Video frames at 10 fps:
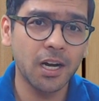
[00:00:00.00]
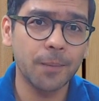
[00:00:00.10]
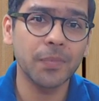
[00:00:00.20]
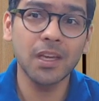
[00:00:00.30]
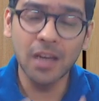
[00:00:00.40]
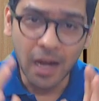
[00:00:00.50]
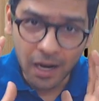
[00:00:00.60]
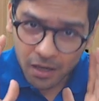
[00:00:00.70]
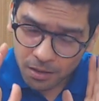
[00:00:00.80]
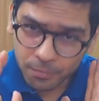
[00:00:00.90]
in
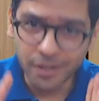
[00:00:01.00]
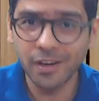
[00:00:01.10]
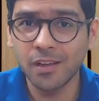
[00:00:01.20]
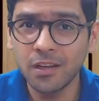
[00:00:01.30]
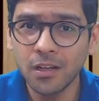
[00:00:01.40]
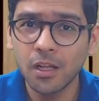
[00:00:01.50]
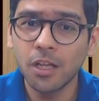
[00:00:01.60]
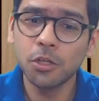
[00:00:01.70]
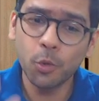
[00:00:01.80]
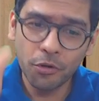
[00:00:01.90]
our material
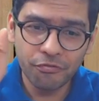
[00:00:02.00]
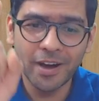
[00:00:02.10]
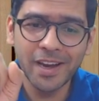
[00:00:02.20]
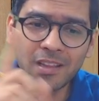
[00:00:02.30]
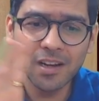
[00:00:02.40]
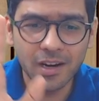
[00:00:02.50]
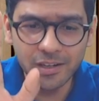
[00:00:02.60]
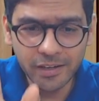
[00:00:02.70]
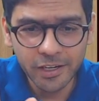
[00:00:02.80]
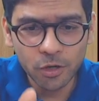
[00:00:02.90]
you will find the
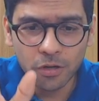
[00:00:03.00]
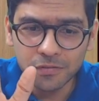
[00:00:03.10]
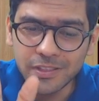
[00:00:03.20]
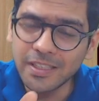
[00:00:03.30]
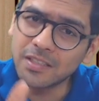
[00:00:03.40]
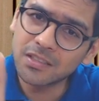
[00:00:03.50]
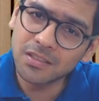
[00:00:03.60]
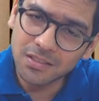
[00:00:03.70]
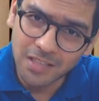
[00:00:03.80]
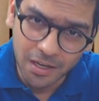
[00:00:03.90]
content of these
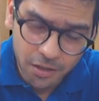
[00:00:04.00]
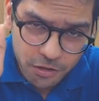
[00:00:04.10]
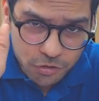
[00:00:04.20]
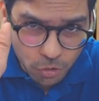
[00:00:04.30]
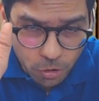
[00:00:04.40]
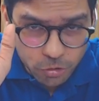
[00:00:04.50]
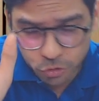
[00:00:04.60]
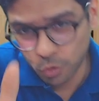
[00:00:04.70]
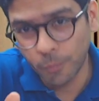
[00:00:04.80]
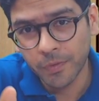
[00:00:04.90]
standards
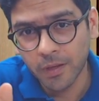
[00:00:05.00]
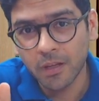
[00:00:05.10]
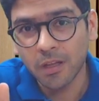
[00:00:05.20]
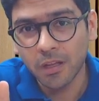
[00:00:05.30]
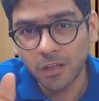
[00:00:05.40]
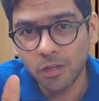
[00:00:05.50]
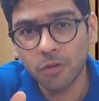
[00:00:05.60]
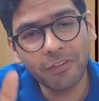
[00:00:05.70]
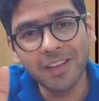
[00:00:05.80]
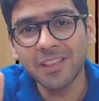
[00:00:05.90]
also. You'll
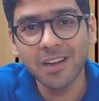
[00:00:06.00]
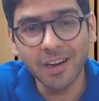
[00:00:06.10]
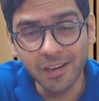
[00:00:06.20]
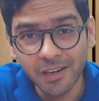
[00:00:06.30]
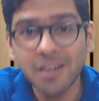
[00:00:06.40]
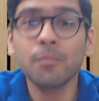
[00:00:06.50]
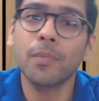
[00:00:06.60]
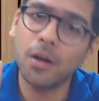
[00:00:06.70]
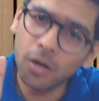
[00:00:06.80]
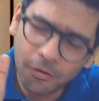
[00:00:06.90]
find the content,
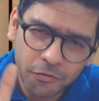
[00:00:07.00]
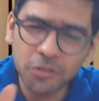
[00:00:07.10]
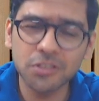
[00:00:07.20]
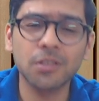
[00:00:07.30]
of course,